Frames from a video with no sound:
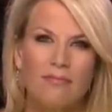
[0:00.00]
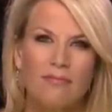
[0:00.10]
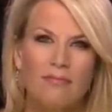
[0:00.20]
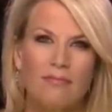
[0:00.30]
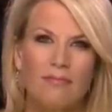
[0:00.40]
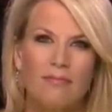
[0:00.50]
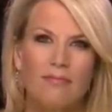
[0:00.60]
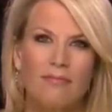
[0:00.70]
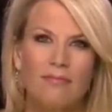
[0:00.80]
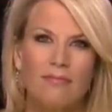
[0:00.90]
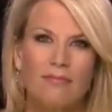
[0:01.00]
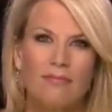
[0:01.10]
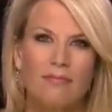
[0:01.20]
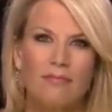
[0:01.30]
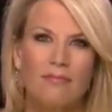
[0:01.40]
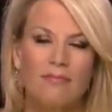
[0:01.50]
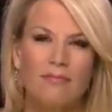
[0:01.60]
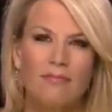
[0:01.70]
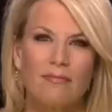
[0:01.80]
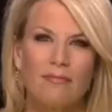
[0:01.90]

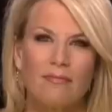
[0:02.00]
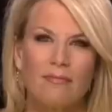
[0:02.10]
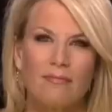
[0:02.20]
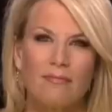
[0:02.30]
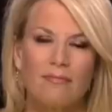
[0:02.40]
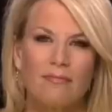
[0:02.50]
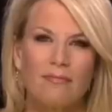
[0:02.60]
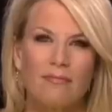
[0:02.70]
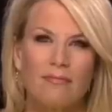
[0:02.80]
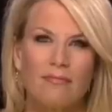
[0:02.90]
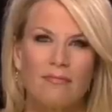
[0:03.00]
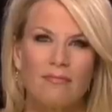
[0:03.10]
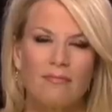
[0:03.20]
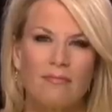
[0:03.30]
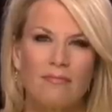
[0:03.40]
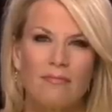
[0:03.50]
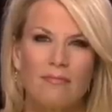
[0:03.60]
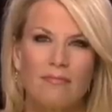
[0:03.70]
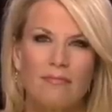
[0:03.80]
[no speech]